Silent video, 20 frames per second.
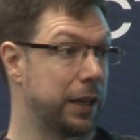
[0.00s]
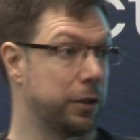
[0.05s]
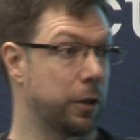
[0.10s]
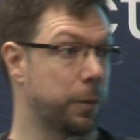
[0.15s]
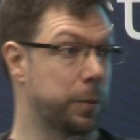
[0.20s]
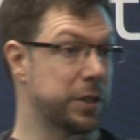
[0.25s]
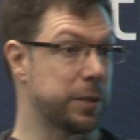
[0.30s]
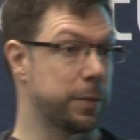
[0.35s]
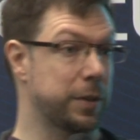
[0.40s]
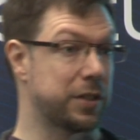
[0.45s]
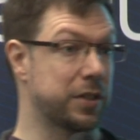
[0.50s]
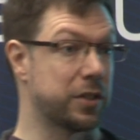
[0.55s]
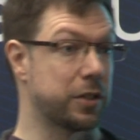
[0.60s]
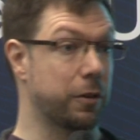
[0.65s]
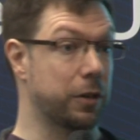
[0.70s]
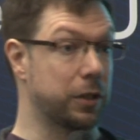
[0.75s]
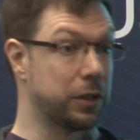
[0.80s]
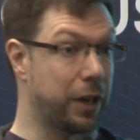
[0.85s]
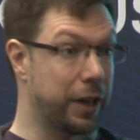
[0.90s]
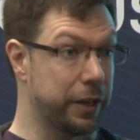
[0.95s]
The open spaces
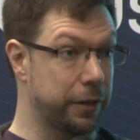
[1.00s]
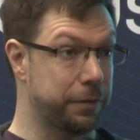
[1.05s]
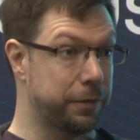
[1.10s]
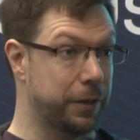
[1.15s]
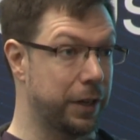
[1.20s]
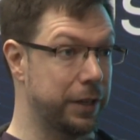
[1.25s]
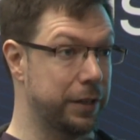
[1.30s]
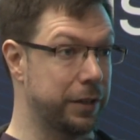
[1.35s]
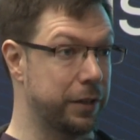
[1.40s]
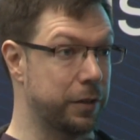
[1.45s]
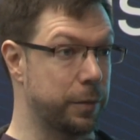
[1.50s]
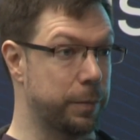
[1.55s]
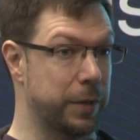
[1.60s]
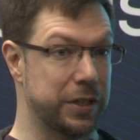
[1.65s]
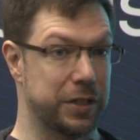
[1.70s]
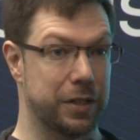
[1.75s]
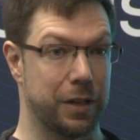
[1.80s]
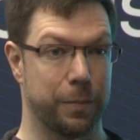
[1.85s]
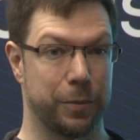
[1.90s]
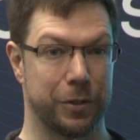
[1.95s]
are a lot of fun. They're the
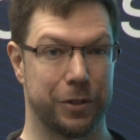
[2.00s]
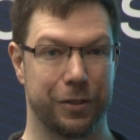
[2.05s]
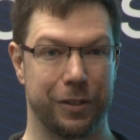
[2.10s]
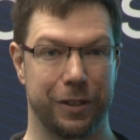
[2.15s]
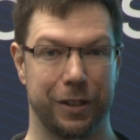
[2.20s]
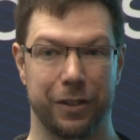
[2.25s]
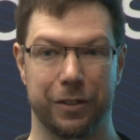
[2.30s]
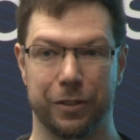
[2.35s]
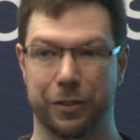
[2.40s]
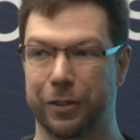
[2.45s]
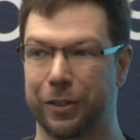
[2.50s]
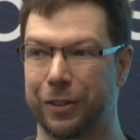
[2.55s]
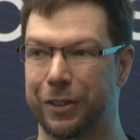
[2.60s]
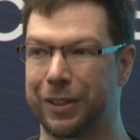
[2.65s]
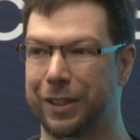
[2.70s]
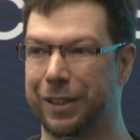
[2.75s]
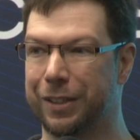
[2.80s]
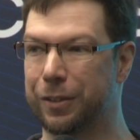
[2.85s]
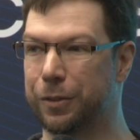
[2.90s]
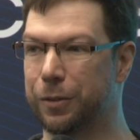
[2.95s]
best opportunity to
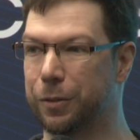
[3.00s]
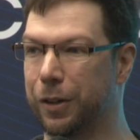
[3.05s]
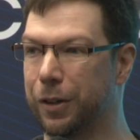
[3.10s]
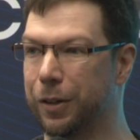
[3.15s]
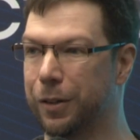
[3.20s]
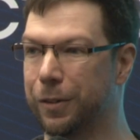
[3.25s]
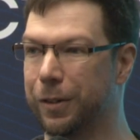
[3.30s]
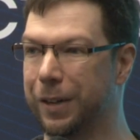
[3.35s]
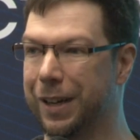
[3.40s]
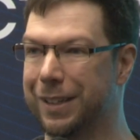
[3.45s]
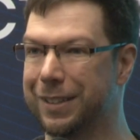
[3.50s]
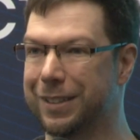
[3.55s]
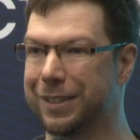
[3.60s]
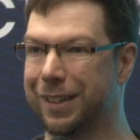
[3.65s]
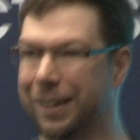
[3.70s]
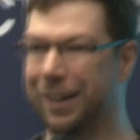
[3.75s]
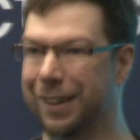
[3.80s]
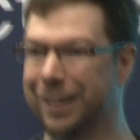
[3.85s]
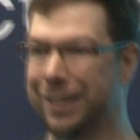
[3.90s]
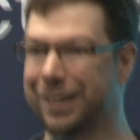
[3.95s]
learn and grow and
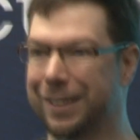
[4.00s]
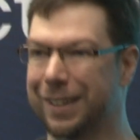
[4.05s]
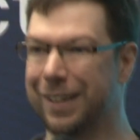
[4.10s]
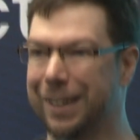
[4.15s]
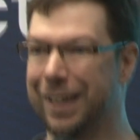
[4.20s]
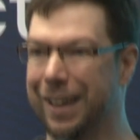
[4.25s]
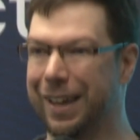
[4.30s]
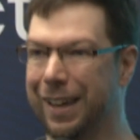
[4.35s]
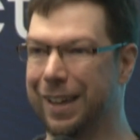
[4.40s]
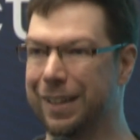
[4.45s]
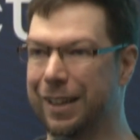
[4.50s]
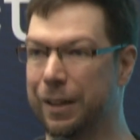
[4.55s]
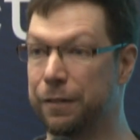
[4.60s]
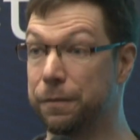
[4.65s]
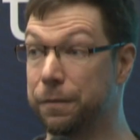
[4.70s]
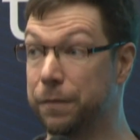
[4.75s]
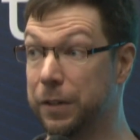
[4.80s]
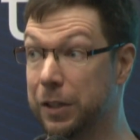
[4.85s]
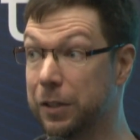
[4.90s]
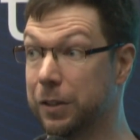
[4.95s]
talk
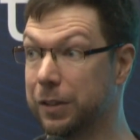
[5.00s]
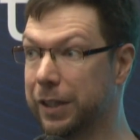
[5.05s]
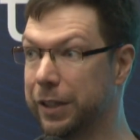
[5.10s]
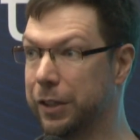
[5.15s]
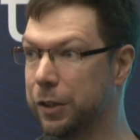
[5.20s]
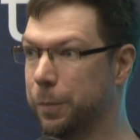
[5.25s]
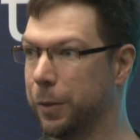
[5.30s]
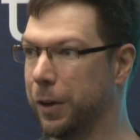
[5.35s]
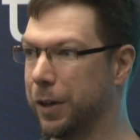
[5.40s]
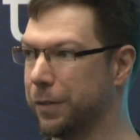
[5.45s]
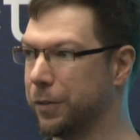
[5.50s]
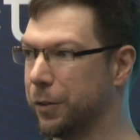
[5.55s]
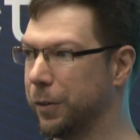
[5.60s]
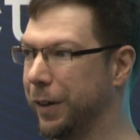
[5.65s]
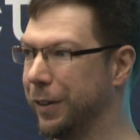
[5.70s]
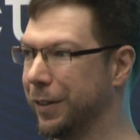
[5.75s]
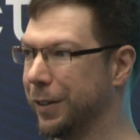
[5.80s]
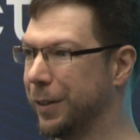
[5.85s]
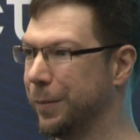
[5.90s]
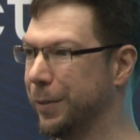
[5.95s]
and feel like you're part of a
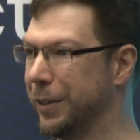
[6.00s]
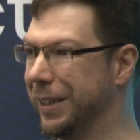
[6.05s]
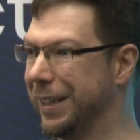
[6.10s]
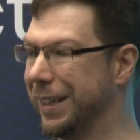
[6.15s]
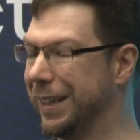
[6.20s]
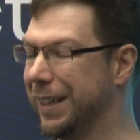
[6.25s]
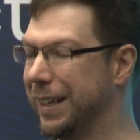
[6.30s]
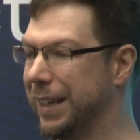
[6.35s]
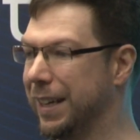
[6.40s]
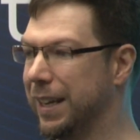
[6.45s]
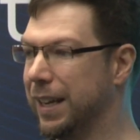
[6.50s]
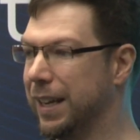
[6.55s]
greater community.